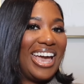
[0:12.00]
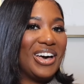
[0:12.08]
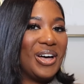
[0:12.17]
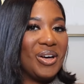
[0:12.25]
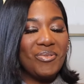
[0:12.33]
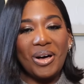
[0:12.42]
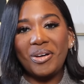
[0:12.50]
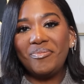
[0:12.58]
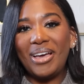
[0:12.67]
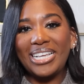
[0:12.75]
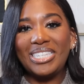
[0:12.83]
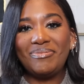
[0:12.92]
Hey y'all, welcome
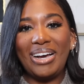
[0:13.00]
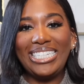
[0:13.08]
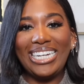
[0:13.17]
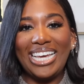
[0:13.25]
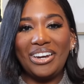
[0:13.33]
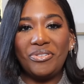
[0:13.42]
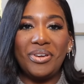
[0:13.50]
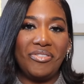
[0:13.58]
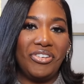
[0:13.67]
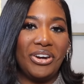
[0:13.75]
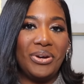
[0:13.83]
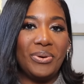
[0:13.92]
back to my channel. If
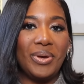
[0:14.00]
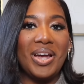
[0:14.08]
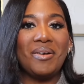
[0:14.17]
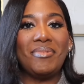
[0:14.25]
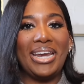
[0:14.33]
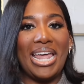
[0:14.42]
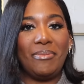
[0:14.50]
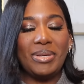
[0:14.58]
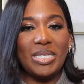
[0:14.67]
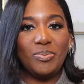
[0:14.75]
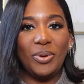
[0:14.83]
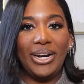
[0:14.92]
you're new here, my name
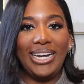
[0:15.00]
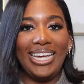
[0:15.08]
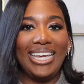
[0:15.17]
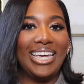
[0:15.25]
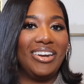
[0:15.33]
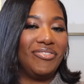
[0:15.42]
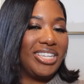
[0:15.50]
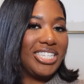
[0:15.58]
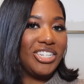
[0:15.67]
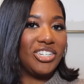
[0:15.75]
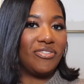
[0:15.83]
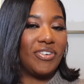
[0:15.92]
is Brittany, and if this
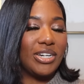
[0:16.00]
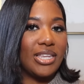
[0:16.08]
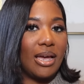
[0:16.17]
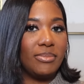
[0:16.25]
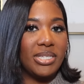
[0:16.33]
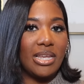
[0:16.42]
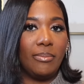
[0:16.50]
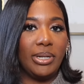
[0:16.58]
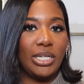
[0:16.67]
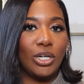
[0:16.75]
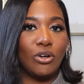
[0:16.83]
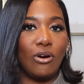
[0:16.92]
is your first time
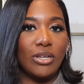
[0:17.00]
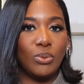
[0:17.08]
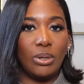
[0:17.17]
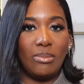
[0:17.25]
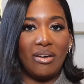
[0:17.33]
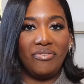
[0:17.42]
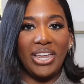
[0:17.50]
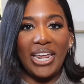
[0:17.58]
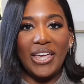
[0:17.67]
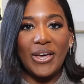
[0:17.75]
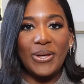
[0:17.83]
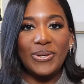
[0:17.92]
stumbling across one of my
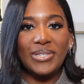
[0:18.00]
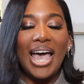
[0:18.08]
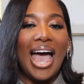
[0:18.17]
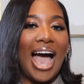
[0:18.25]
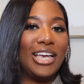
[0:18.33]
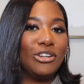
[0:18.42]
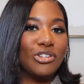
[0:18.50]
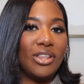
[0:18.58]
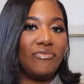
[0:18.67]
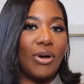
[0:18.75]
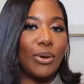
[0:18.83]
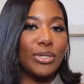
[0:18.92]
videos, I usually
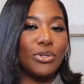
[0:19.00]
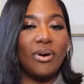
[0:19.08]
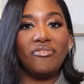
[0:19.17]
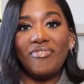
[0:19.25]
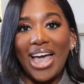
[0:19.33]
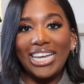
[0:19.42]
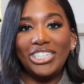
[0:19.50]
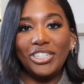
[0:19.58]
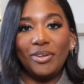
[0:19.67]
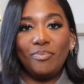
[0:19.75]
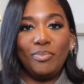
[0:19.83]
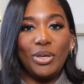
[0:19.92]
focus on
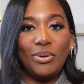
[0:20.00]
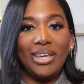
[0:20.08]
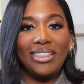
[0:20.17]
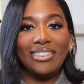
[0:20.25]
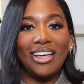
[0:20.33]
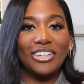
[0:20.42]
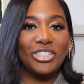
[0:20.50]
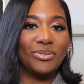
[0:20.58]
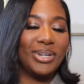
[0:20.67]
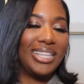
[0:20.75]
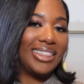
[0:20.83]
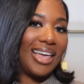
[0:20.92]
fashion, beauty,
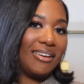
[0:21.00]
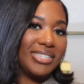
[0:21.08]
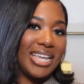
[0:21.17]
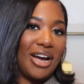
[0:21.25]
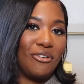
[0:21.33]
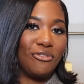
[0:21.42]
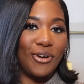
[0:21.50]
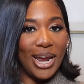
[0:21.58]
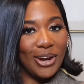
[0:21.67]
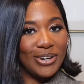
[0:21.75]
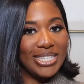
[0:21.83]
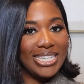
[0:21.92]
luxury, lifestyle,
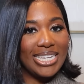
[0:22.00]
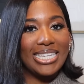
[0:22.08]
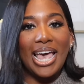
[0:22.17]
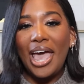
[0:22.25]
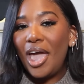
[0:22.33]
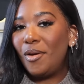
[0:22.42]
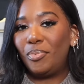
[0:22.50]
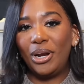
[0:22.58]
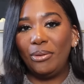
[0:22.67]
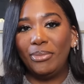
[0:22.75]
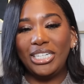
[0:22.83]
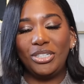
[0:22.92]
fragrances, and
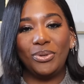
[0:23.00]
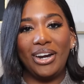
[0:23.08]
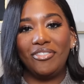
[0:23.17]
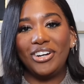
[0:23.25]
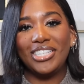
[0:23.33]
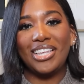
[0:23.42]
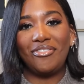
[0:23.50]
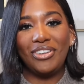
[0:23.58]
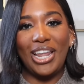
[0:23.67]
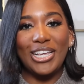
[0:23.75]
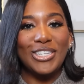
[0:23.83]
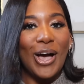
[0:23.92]
pretty much whatever else I feel
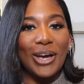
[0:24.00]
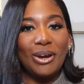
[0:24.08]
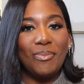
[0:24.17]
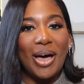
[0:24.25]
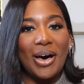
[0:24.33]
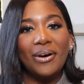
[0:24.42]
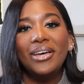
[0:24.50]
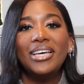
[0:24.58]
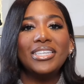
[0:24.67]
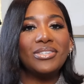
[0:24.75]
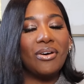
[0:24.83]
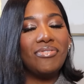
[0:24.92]
like talking about.
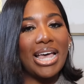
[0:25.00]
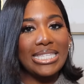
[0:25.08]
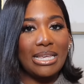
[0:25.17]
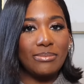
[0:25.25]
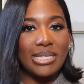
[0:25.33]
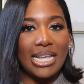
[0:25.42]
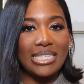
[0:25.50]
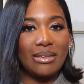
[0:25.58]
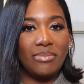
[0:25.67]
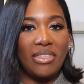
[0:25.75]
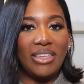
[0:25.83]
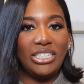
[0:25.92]
So if that seems like
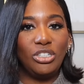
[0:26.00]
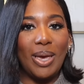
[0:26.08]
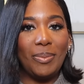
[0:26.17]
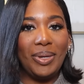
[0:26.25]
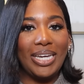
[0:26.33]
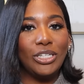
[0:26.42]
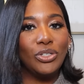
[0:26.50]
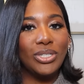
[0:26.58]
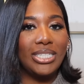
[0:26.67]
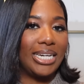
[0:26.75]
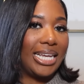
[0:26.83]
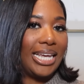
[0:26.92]
something that you may be
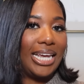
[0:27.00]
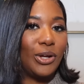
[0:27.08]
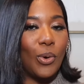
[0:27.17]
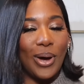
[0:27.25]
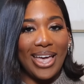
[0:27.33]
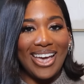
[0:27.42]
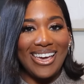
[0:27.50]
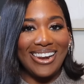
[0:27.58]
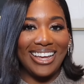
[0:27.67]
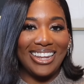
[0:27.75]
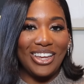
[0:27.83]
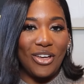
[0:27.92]
interested in, go ahead
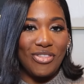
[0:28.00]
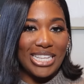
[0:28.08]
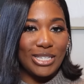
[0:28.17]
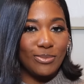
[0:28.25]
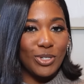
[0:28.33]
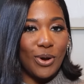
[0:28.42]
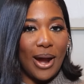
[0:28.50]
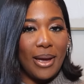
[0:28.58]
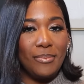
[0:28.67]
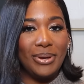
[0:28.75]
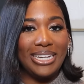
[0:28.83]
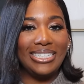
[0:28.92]
and click on that
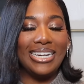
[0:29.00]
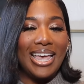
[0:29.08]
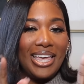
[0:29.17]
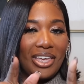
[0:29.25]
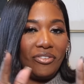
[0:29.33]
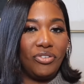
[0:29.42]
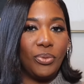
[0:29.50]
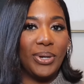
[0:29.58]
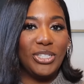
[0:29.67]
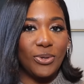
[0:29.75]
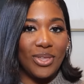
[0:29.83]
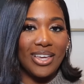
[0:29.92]
subscribe button if you
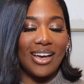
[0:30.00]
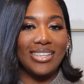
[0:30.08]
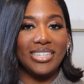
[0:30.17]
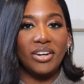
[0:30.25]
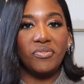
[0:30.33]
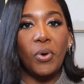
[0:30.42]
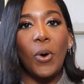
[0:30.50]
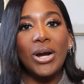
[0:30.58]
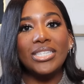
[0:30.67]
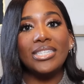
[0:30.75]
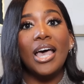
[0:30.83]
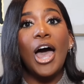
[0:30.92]
enjoy the content, of
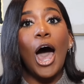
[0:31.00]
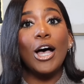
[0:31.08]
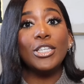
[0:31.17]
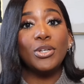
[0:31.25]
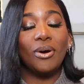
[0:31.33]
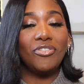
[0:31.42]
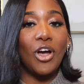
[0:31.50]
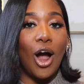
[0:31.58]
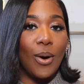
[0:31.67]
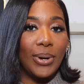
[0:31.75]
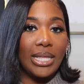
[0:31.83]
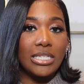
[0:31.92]
course. Also, if you're
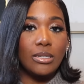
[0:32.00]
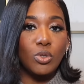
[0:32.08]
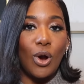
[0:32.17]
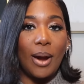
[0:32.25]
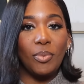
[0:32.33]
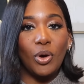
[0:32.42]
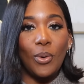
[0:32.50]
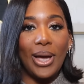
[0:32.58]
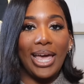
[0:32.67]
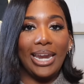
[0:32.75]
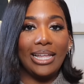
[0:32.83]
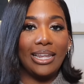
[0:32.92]
already a subscriber, go
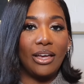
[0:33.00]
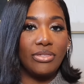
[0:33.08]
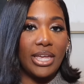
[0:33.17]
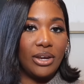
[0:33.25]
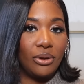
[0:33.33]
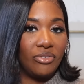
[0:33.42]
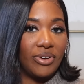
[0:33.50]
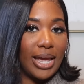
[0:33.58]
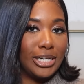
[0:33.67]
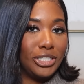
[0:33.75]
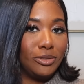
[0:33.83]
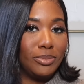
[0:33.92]
ahead and click on that
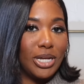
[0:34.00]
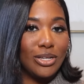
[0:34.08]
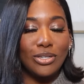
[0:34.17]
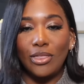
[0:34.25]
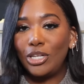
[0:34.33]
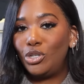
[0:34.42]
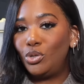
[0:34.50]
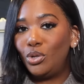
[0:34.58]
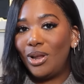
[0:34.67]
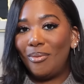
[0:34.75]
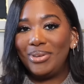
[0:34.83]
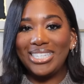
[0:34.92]
notification bell so that you do
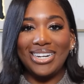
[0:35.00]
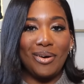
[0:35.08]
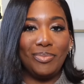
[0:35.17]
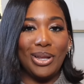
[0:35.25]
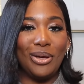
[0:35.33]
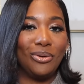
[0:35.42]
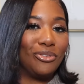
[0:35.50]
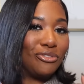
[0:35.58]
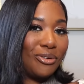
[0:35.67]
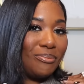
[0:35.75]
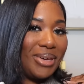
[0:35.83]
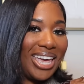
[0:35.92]
not miss an upload
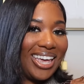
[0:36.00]
from me.